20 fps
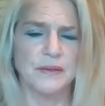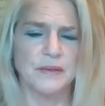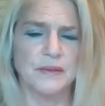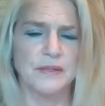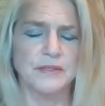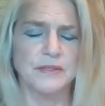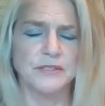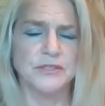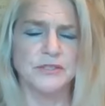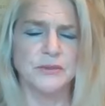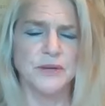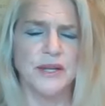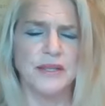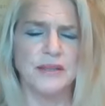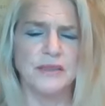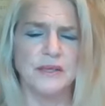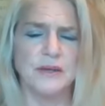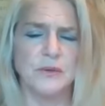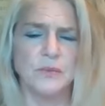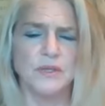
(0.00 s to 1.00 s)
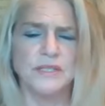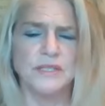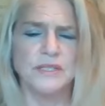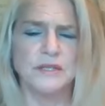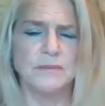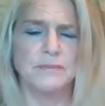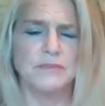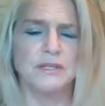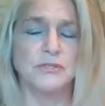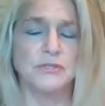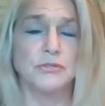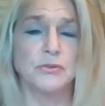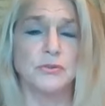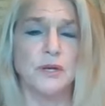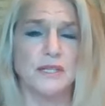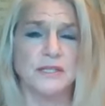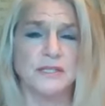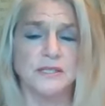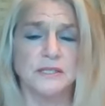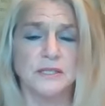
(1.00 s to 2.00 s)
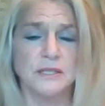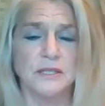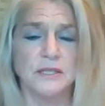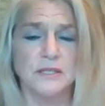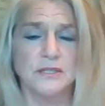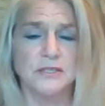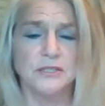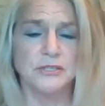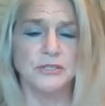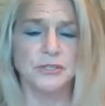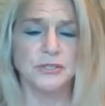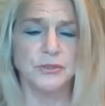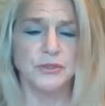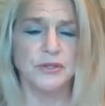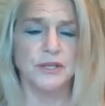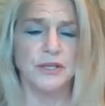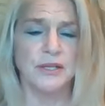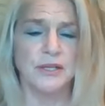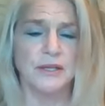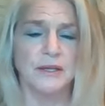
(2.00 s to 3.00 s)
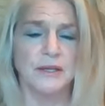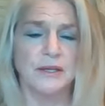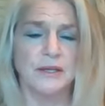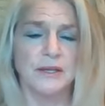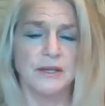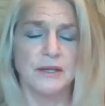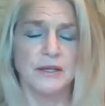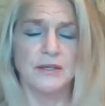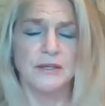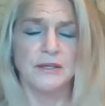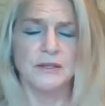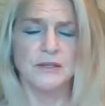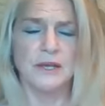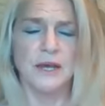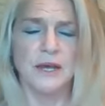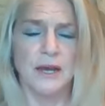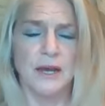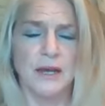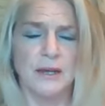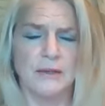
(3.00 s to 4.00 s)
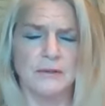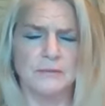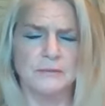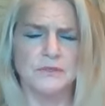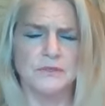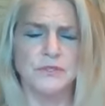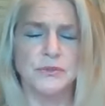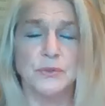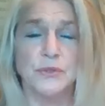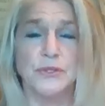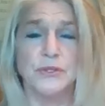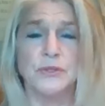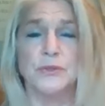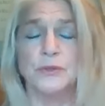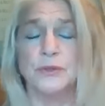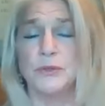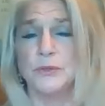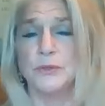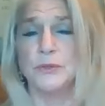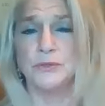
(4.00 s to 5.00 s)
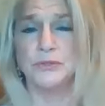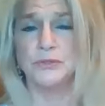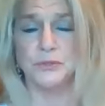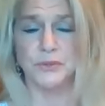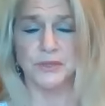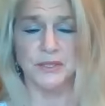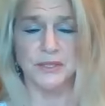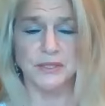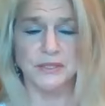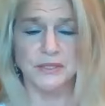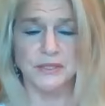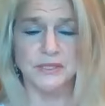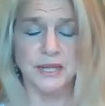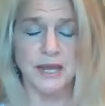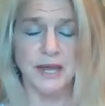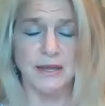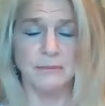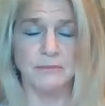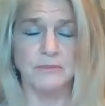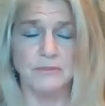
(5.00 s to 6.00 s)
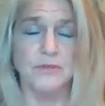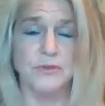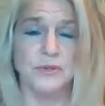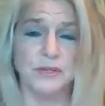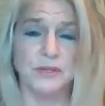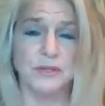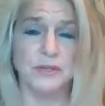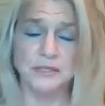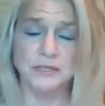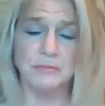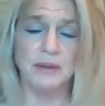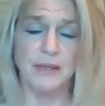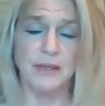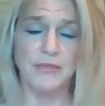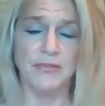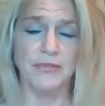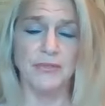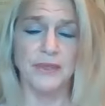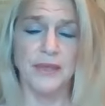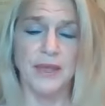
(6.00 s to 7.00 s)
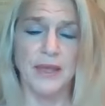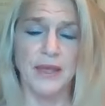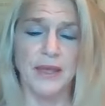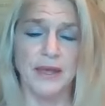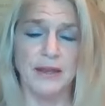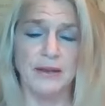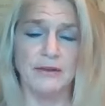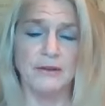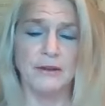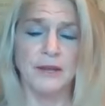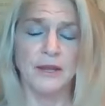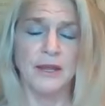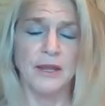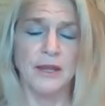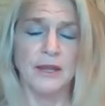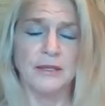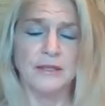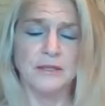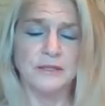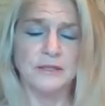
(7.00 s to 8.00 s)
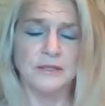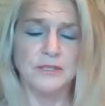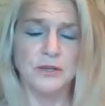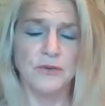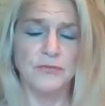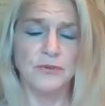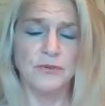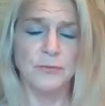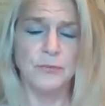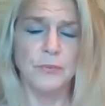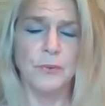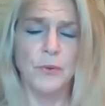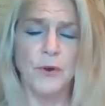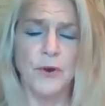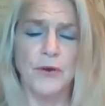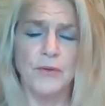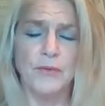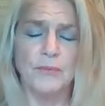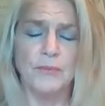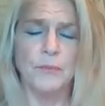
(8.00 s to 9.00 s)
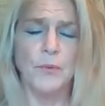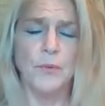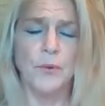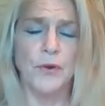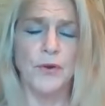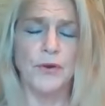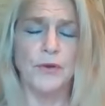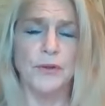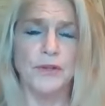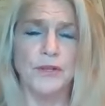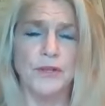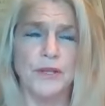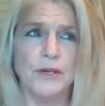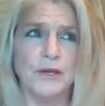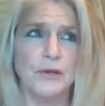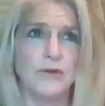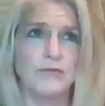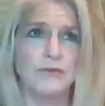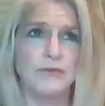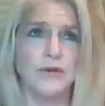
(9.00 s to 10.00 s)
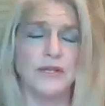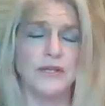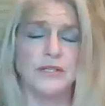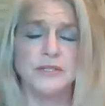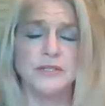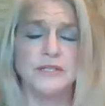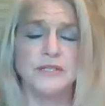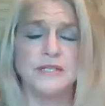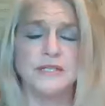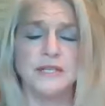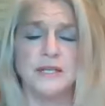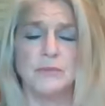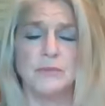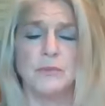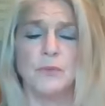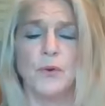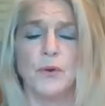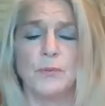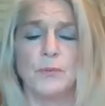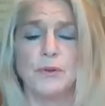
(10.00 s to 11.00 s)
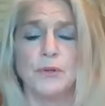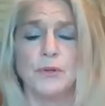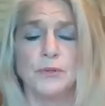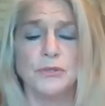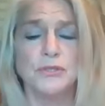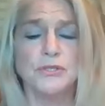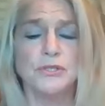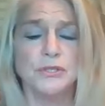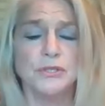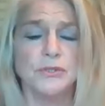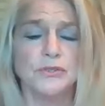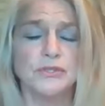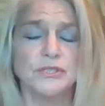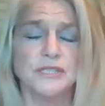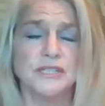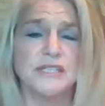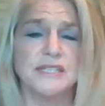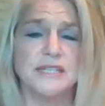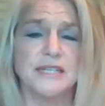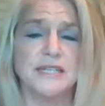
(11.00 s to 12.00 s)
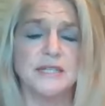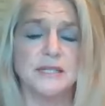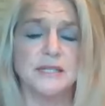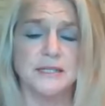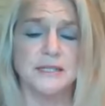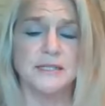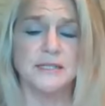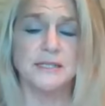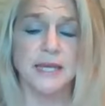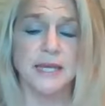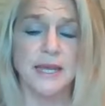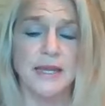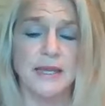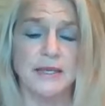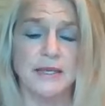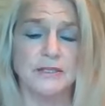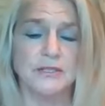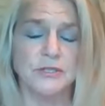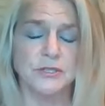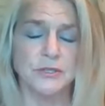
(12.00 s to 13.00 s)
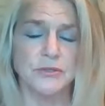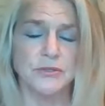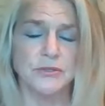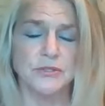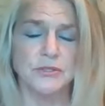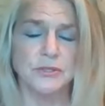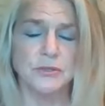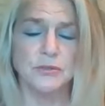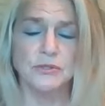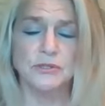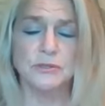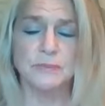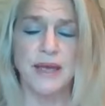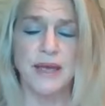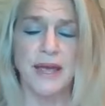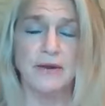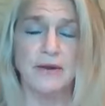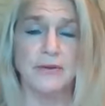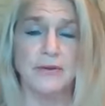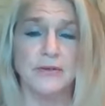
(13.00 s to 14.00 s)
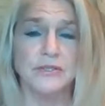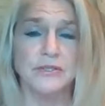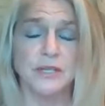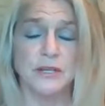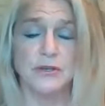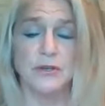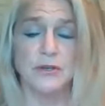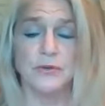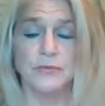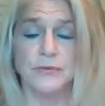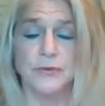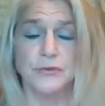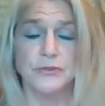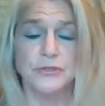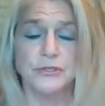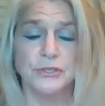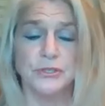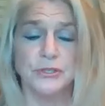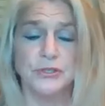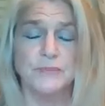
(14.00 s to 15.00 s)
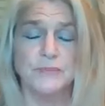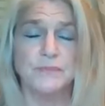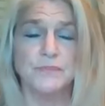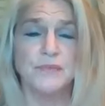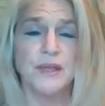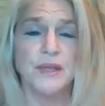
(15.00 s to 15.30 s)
the strength and wisdom and trust to journey to a new you during this time, during this month. And so for more, you know, if you're interested in more personal, detailed insight into your soul's patterns and your future,